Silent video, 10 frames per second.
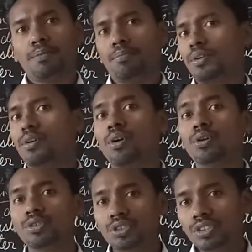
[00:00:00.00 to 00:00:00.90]

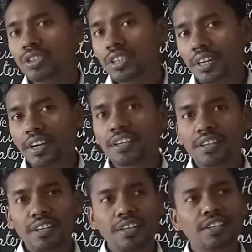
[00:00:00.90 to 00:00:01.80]
because it
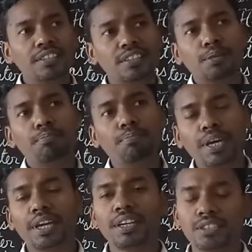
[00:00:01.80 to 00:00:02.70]
is the
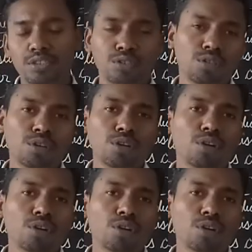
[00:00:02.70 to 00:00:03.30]
base